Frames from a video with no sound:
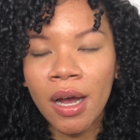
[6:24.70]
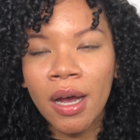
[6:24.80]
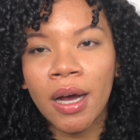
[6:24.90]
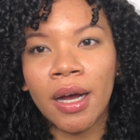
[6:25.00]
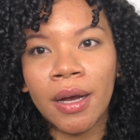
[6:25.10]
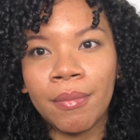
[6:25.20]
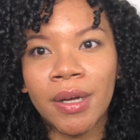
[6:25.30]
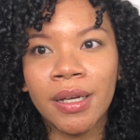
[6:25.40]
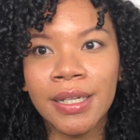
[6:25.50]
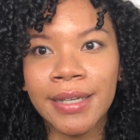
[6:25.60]
Um,
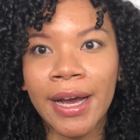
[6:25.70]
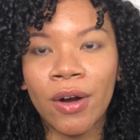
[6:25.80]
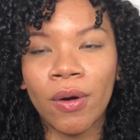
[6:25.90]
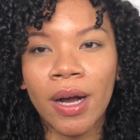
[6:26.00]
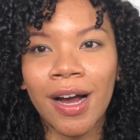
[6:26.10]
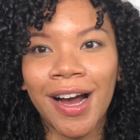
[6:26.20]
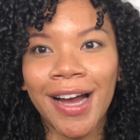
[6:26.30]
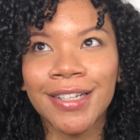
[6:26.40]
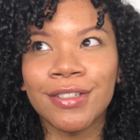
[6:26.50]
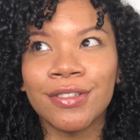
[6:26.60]
now,
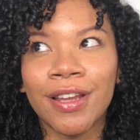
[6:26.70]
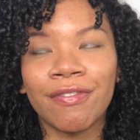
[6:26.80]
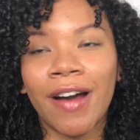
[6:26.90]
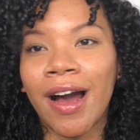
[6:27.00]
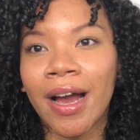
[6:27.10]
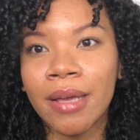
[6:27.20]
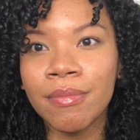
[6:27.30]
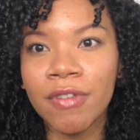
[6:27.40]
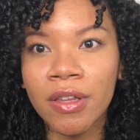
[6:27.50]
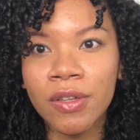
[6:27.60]
I if I'm
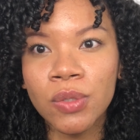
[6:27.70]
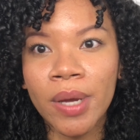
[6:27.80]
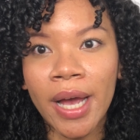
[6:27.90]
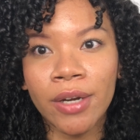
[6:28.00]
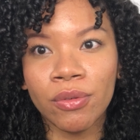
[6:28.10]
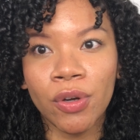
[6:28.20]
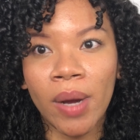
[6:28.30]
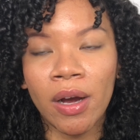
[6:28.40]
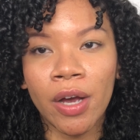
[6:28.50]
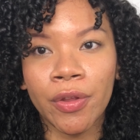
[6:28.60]
feeling this way, I don't know
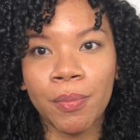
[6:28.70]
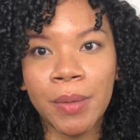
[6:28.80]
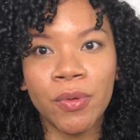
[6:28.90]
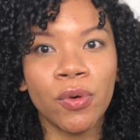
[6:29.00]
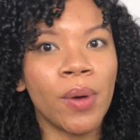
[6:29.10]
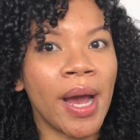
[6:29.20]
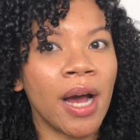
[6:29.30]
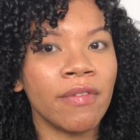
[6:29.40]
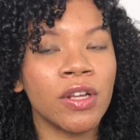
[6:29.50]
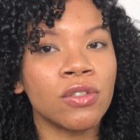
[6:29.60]
how other people who
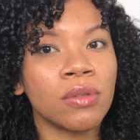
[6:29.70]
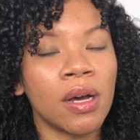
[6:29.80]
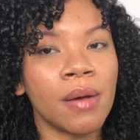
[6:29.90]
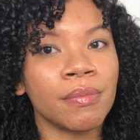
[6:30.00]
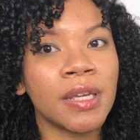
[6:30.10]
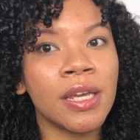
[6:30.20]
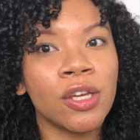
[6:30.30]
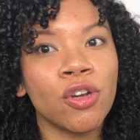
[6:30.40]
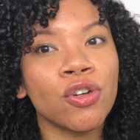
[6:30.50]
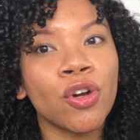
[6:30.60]
have um,
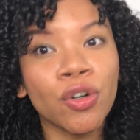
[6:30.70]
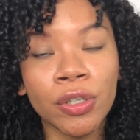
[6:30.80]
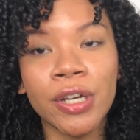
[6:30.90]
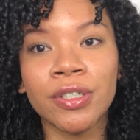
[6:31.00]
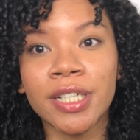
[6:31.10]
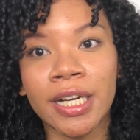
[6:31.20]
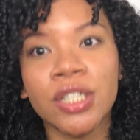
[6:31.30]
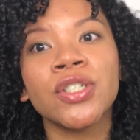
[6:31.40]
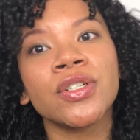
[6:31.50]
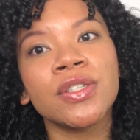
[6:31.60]
kinkier, curlier
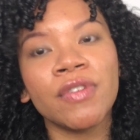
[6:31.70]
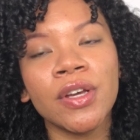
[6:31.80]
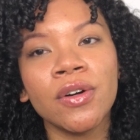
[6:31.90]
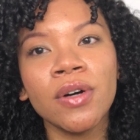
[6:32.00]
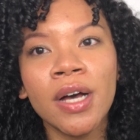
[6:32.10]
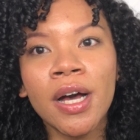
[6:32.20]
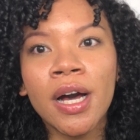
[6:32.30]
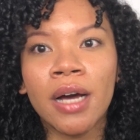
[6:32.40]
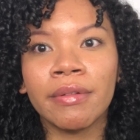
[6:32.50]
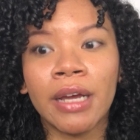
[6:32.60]
textures feel.
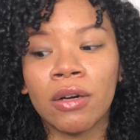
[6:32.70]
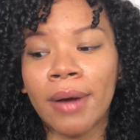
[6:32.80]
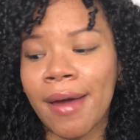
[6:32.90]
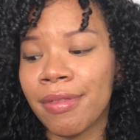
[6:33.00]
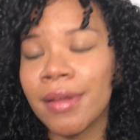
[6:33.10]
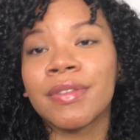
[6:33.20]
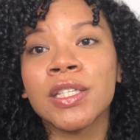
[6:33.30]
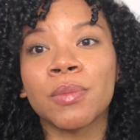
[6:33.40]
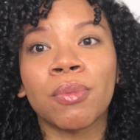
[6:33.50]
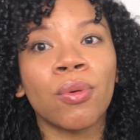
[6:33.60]
Now, I think this
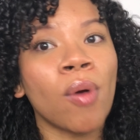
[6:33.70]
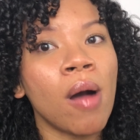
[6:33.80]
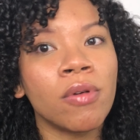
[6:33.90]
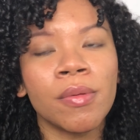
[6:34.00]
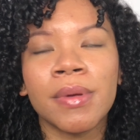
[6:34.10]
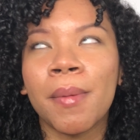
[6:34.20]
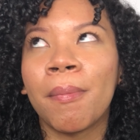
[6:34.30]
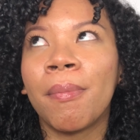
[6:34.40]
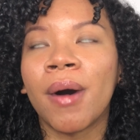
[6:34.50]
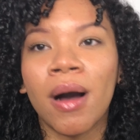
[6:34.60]
would probably be
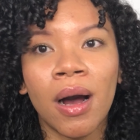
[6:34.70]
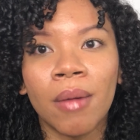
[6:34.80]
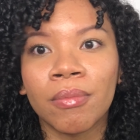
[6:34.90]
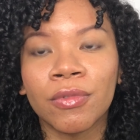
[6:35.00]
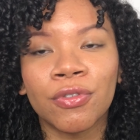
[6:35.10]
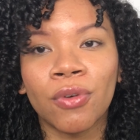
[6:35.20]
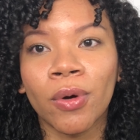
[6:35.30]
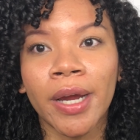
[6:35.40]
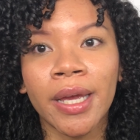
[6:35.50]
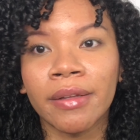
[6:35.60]
bomb for
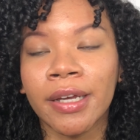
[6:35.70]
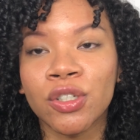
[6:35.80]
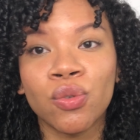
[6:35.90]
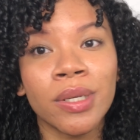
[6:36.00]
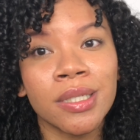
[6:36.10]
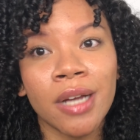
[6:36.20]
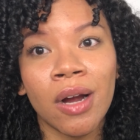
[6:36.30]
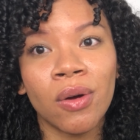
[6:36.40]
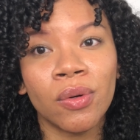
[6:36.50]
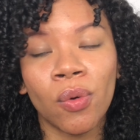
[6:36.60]
a like twist
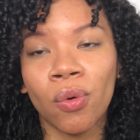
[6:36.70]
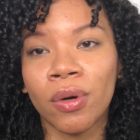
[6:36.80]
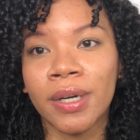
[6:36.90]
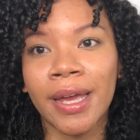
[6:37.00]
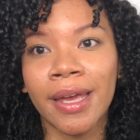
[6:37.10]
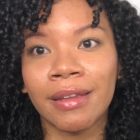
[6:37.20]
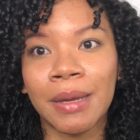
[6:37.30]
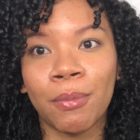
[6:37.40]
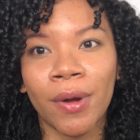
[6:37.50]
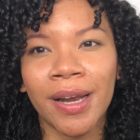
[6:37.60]
out or a
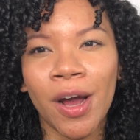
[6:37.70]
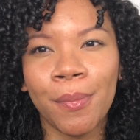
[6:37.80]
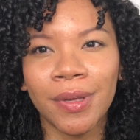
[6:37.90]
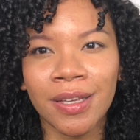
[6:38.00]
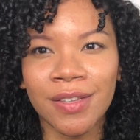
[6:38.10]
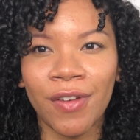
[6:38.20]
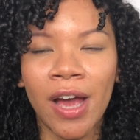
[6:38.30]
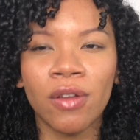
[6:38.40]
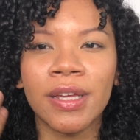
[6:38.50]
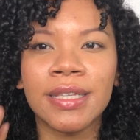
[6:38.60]
like braid out because of
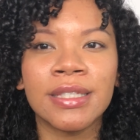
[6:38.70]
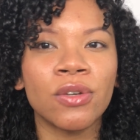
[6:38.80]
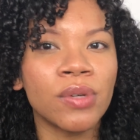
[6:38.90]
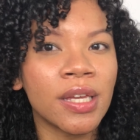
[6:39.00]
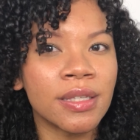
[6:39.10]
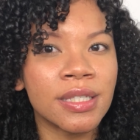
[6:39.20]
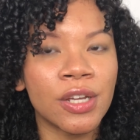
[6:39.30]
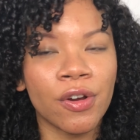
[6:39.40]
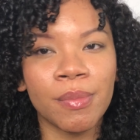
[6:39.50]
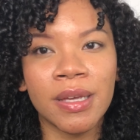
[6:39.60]
how like silky and
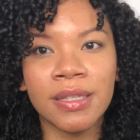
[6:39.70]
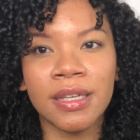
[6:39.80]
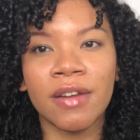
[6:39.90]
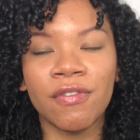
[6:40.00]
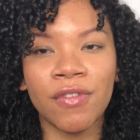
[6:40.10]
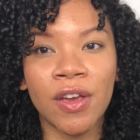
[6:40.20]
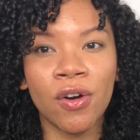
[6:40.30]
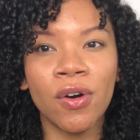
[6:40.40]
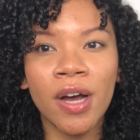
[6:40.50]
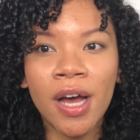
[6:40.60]
serumy it's gonna
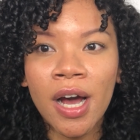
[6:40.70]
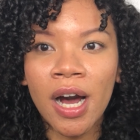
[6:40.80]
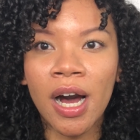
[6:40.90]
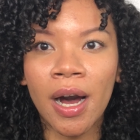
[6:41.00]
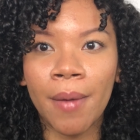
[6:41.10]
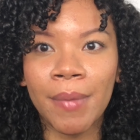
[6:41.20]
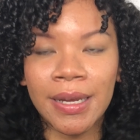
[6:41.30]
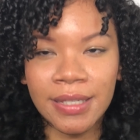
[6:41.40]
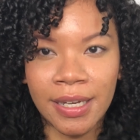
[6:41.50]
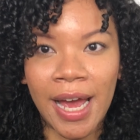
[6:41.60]
feel. Um, and
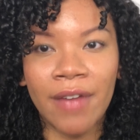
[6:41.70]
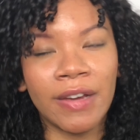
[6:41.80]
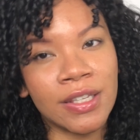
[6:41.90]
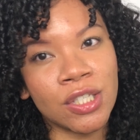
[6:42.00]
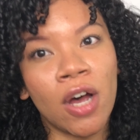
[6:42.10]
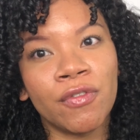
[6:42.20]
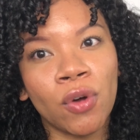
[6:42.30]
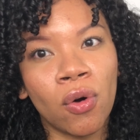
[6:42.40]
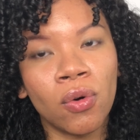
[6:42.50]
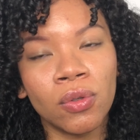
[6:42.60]
it's gonna have like a soft
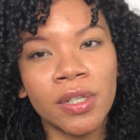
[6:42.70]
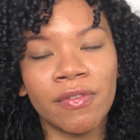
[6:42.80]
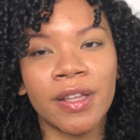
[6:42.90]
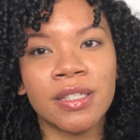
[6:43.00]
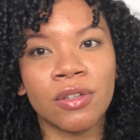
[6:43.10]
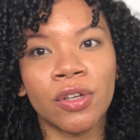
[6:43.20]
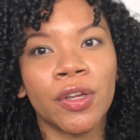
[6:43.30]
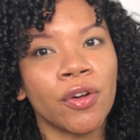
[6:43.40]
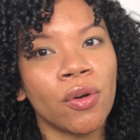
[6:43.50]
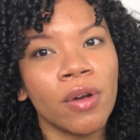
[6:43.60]
hold if that's the look
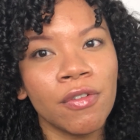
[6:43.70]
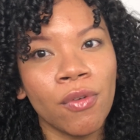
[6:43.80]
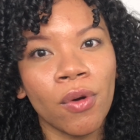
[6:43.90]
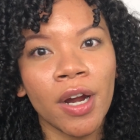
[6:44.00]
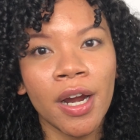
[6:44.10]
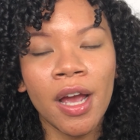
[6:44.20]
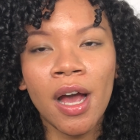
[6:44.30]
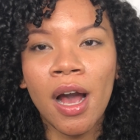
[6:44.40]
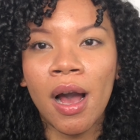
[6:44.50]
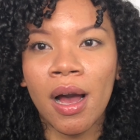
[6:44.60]
you're going for.
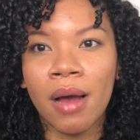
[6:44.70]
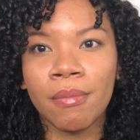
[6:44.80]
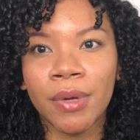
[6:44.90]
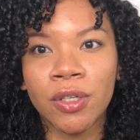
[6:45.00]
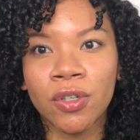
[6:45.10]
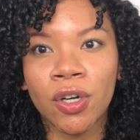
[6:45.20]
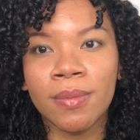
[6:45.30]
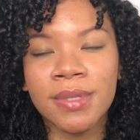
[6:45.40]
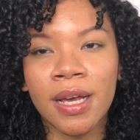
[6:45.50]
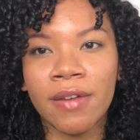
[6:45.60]
Um, but in
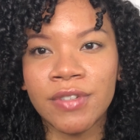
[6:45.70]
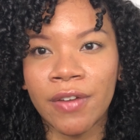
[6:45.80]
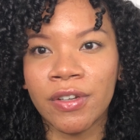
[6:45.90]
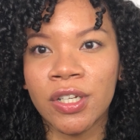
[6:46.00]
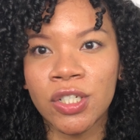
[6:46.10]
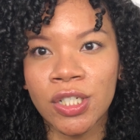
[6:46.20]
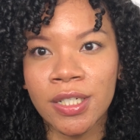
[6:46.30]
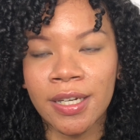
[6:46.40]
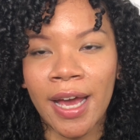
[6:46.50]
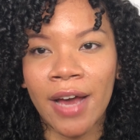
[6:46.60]
terms of definition
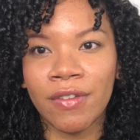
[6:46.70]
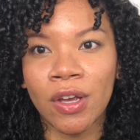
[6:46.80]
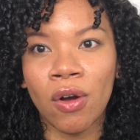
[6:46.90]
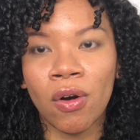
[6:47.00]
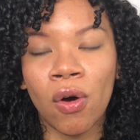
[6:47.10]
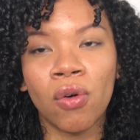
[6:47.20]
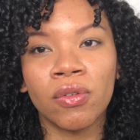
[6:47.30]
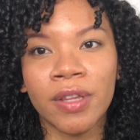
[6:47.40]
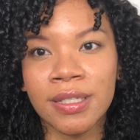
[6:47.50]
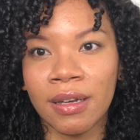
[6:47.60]
and having hold
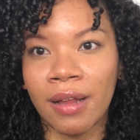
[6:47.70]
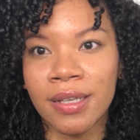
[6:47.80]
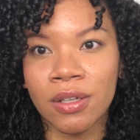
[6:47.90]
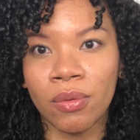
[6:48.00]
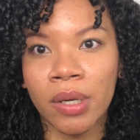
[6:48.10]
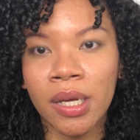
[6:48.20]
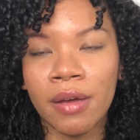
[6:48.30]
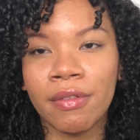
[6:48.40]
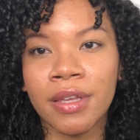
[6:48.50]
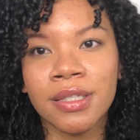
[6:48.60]
that's gonna last all week,
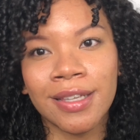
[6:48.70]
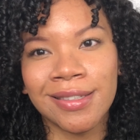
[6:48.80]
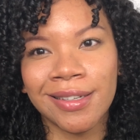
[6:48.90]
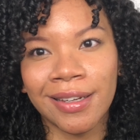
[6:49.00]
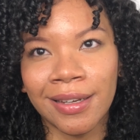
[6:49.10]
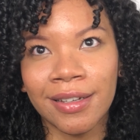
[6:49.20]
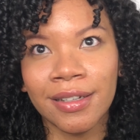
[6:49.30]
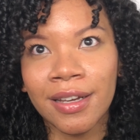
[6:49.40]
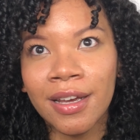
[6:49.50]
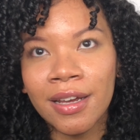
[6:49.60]
this isn't it.
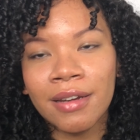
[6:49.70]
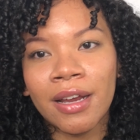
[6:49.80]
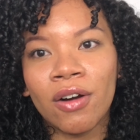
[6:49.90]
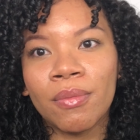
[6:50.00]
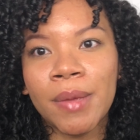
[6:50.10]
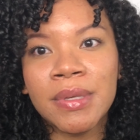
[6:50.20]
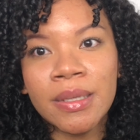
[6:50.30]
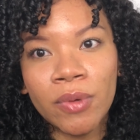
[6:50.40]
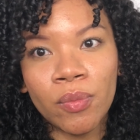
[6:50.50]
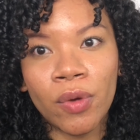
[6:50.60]
Now, maybe
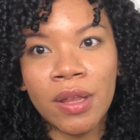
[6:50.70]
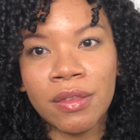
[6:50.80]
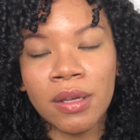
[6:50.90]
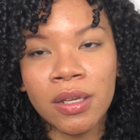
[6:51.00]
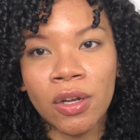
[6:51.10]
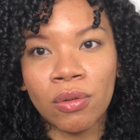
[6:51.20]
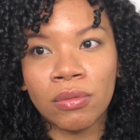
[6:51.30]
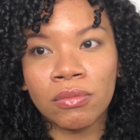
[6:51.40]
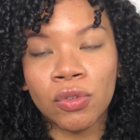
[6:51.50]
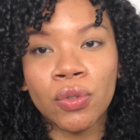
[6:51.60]
someone with, you know,
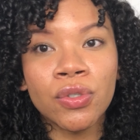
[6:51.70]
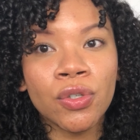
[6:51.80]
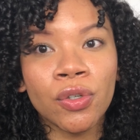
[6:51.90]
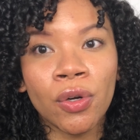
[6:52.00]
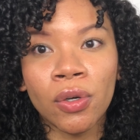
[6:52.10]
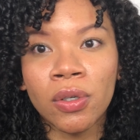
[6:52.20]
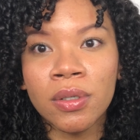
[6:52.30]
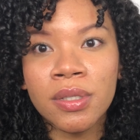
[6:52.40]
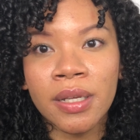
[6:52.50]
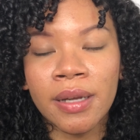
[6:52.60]
looser
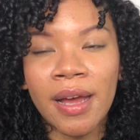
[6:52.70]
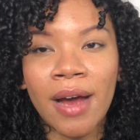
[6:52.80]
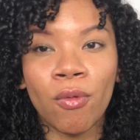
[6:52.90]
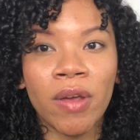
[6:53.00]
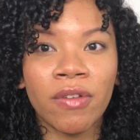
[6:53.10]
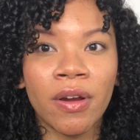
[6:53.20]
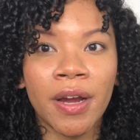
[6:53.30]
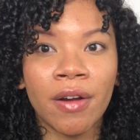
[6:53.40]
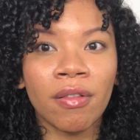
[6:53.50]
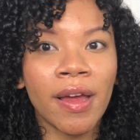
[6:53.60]
curls and wavier
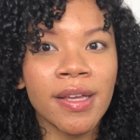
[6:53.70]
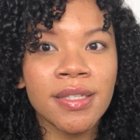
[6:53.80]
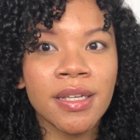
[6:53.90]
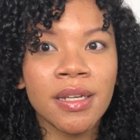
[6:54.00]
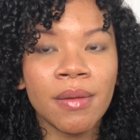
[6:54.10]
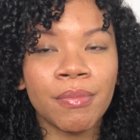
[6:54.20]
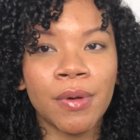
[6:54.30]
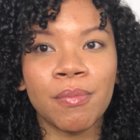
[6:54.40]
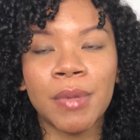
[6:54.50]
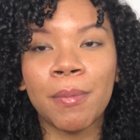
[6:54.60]
hair likes it,
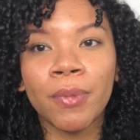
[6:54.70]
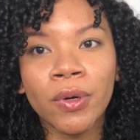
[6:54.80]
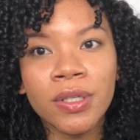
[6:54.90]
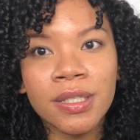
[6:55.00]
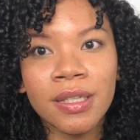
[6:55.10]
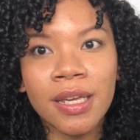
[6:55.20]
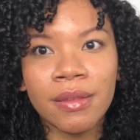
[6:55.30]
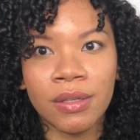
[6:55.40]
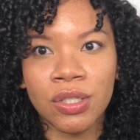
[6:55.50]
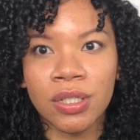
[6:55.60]
but me personally,
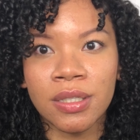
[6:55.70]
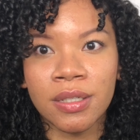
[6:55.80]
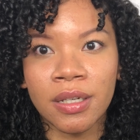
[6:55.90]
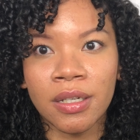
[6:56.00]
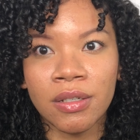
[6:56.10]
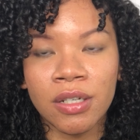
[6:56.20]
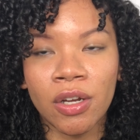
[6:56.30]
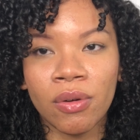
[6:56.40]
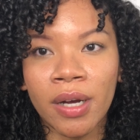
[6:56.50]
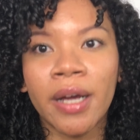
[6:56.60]
this just didn't you know,
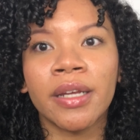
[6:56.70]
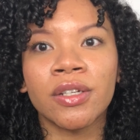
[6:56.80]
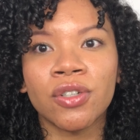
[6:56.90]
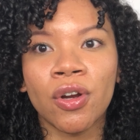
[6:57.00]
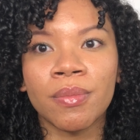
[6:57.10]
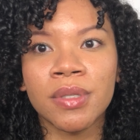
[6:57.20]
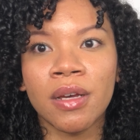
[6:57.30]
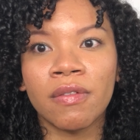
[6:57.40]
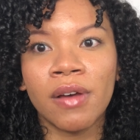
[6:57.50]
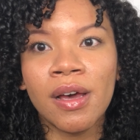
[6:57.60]
cut it in terms
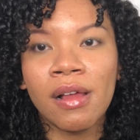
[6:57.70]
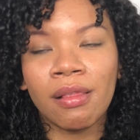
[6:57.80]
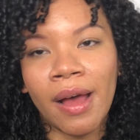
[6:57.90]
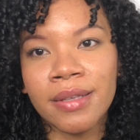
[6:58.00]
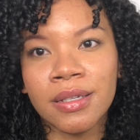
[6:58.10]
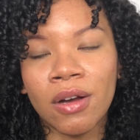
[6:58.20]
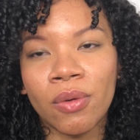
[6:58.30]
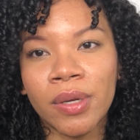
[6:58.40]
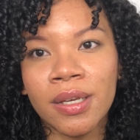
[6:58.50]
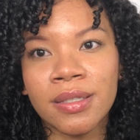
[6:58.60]
of lasting all
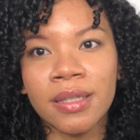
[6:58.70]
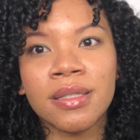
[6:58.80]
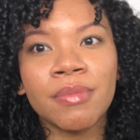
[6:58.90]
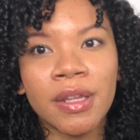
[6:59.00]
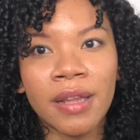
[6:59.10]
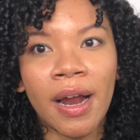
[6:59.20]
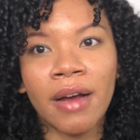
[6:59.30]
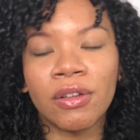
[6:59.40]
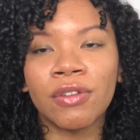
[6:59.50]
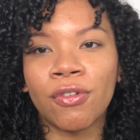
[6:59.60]
week because that's something that I
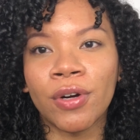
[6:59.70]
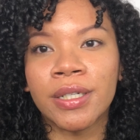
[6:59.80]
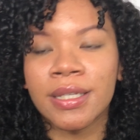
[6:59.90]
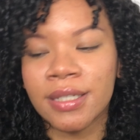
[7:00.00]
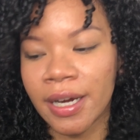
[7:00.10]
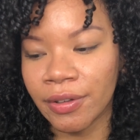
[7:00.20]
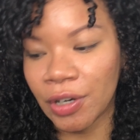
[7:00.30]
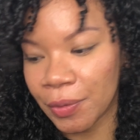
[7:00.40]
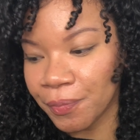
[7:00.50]
look for in a styler.